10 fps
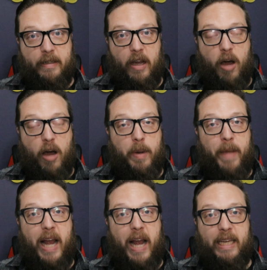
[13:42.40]
on my
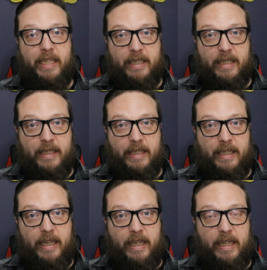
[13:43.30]
palate,
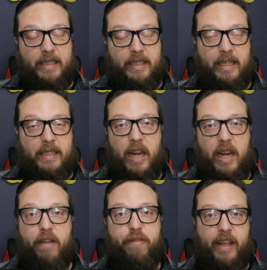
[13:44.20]
and it's
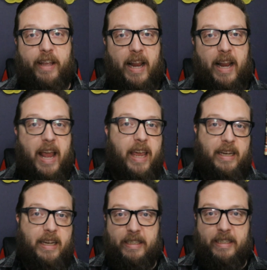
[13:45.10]
lovely. I like
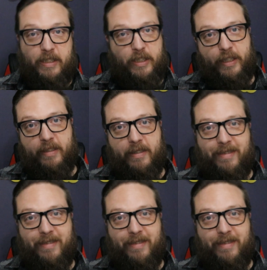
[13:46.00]
it. It's good.